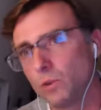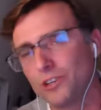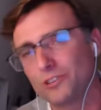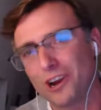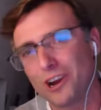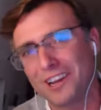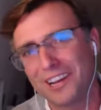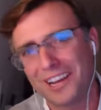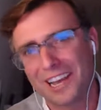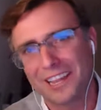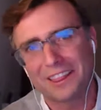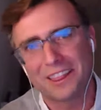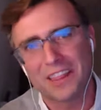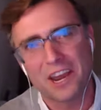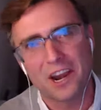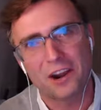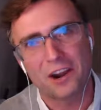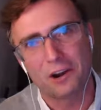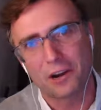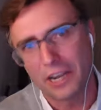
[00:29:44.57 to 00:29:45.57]
We try and get
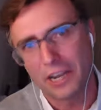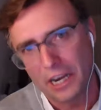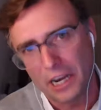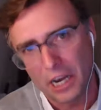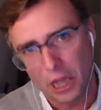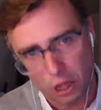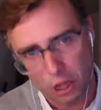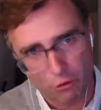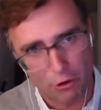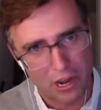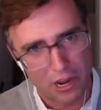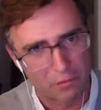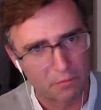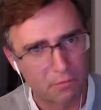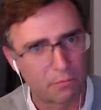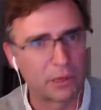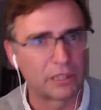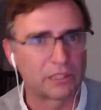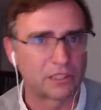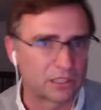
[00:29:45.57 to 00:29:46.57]
there in 3,
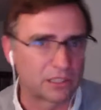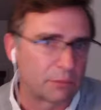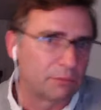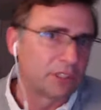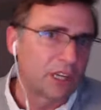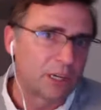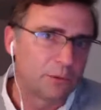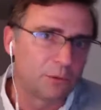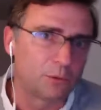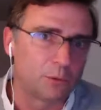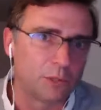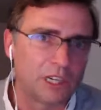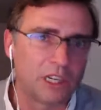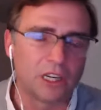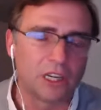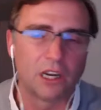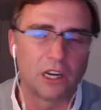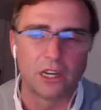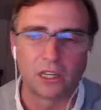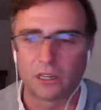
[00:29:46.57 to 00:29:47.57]
but sometimes we
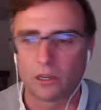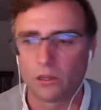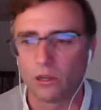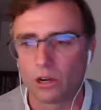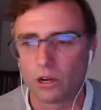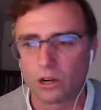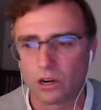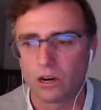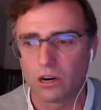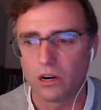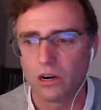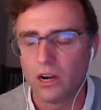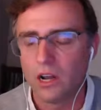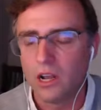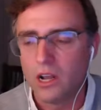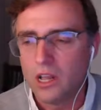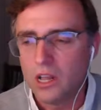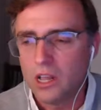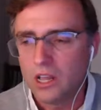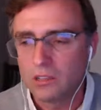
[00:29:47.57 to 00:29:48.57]
need a little longer.
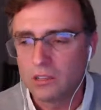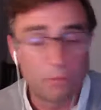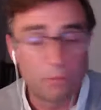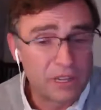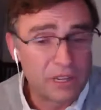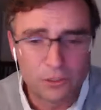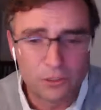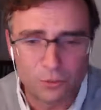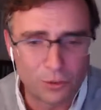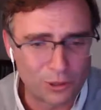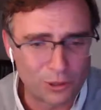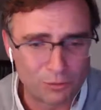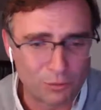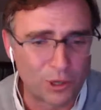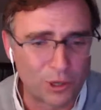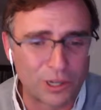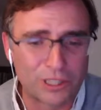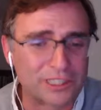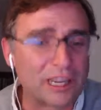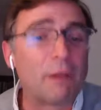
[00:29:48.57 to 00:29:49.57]
Depends
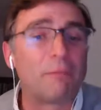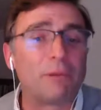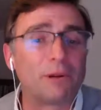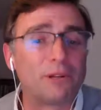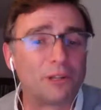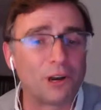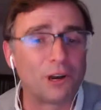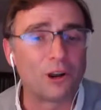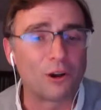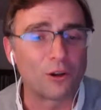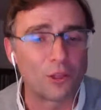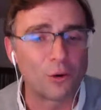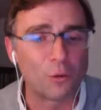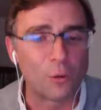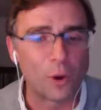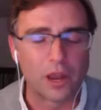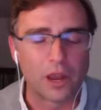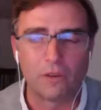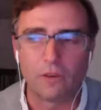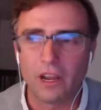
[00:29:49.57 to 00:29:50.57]
what has happened along the
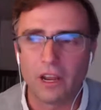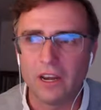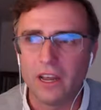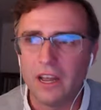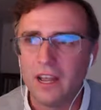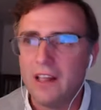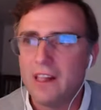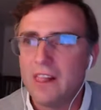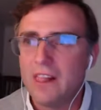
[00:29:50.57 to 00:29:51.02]
way, right?